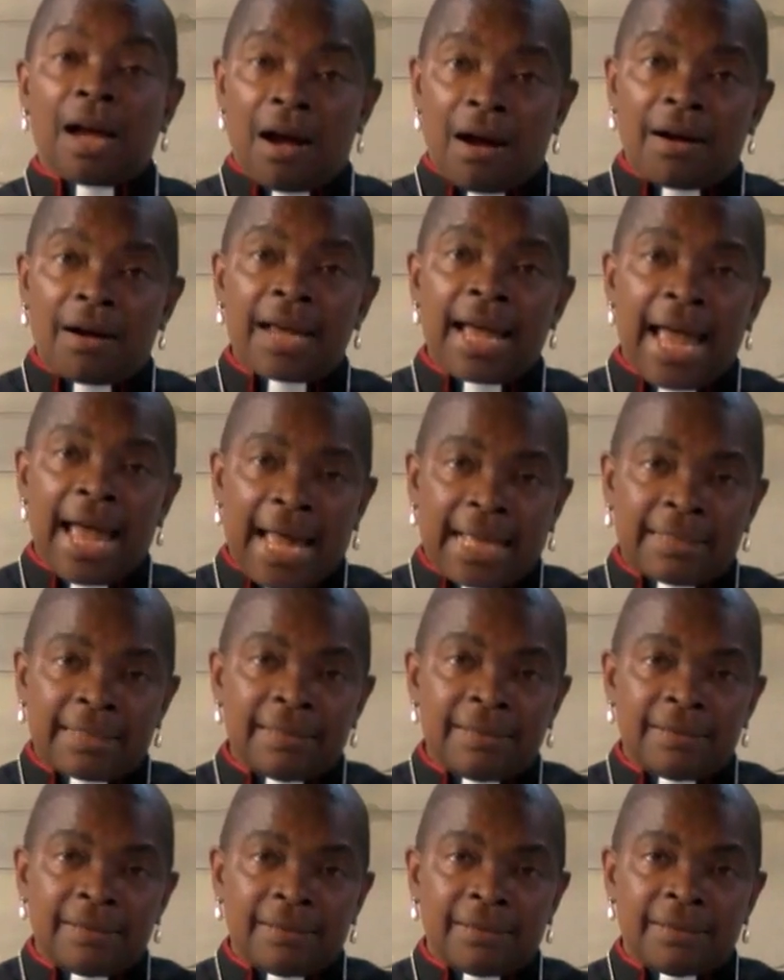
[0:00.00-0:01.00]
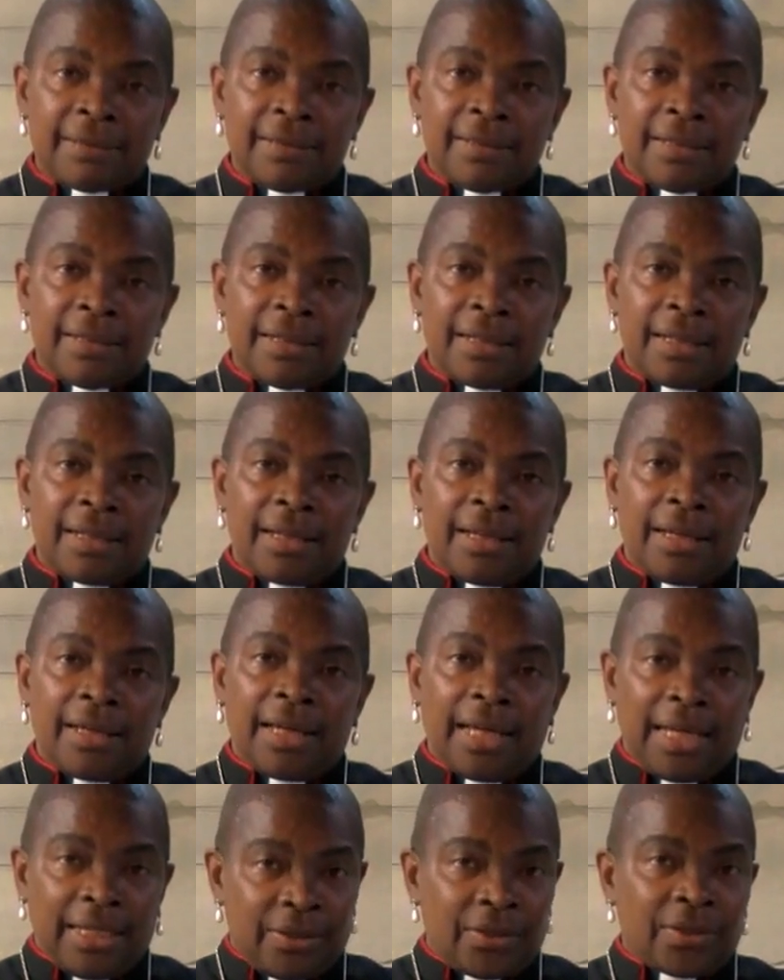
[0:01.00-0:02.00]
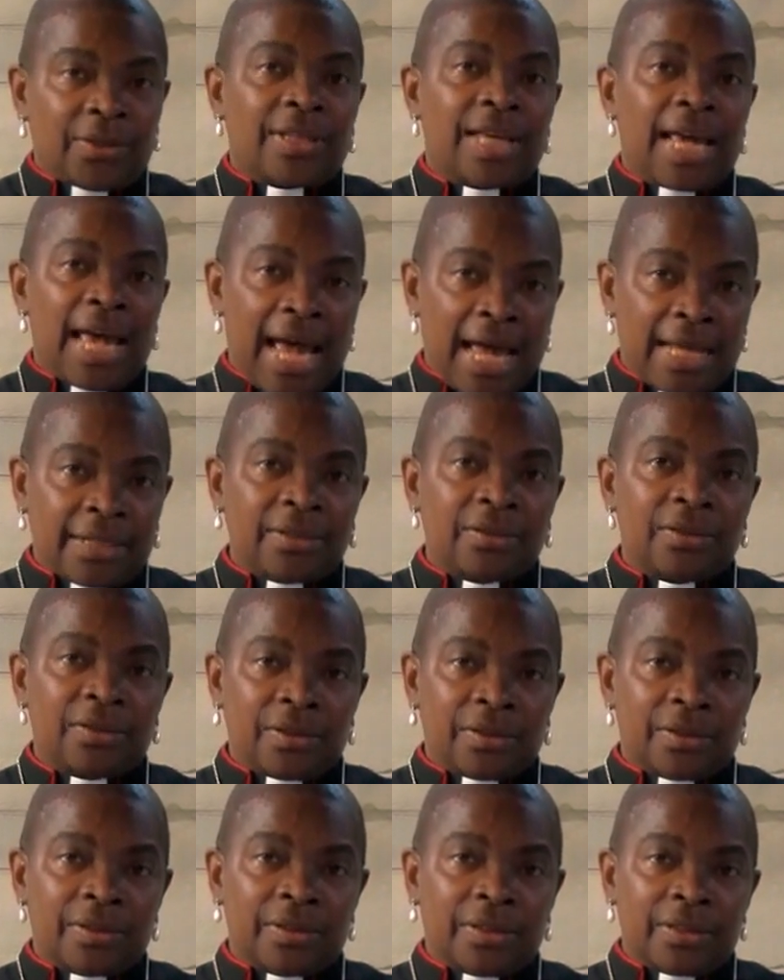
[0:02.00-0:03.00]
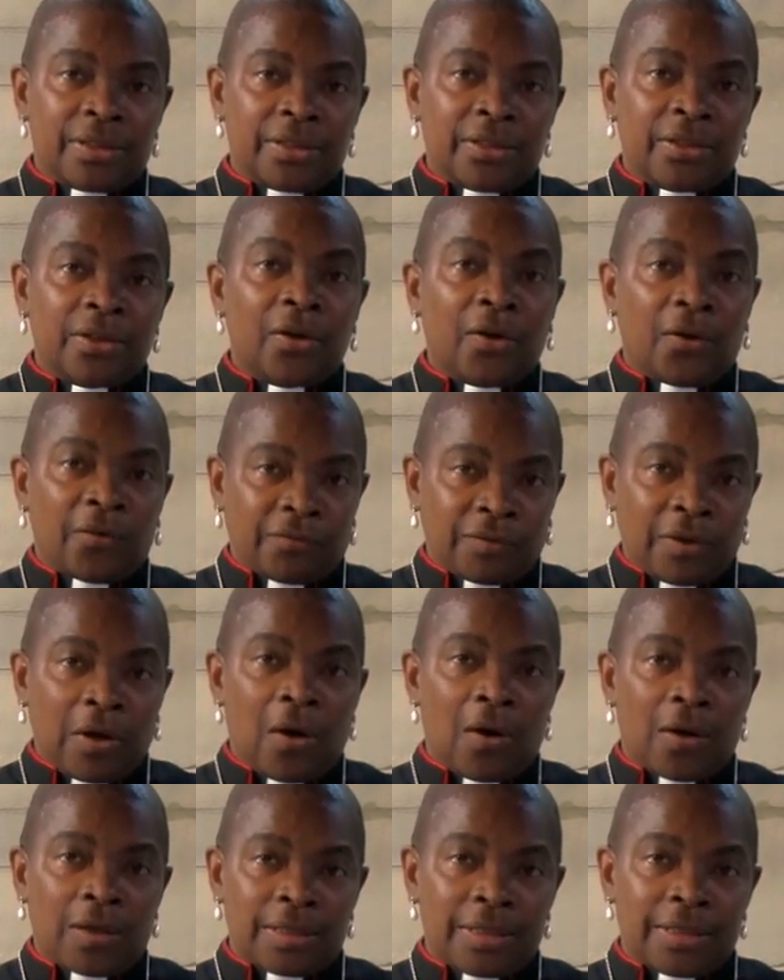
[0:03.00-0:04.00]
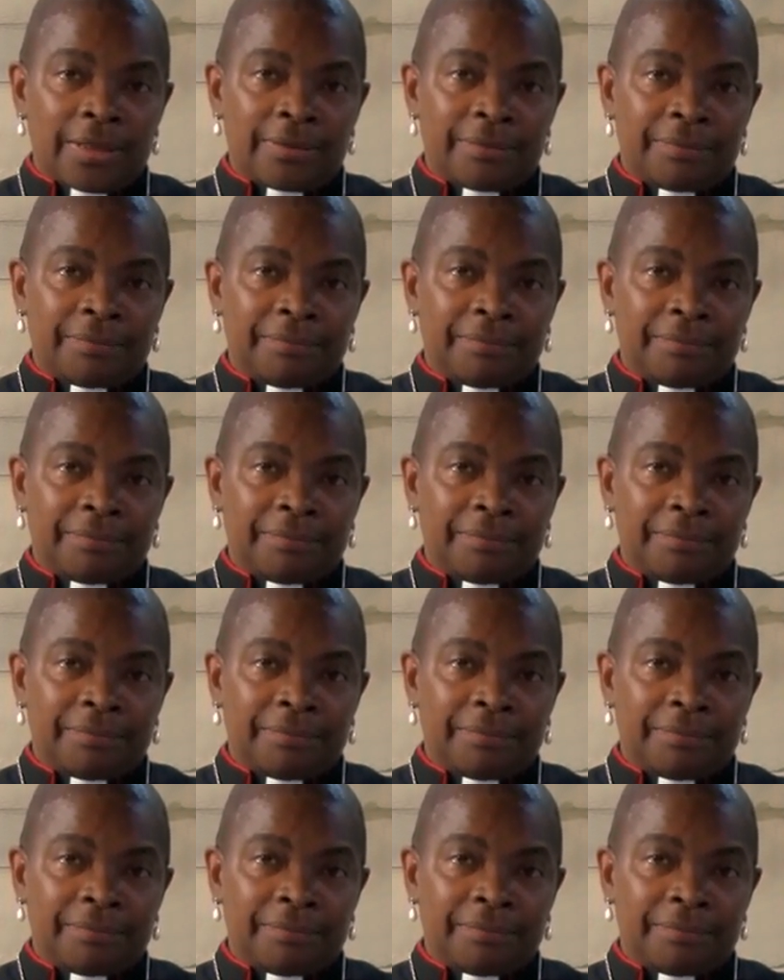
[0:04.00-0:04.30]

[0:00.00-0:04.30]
our hands into the hand of God.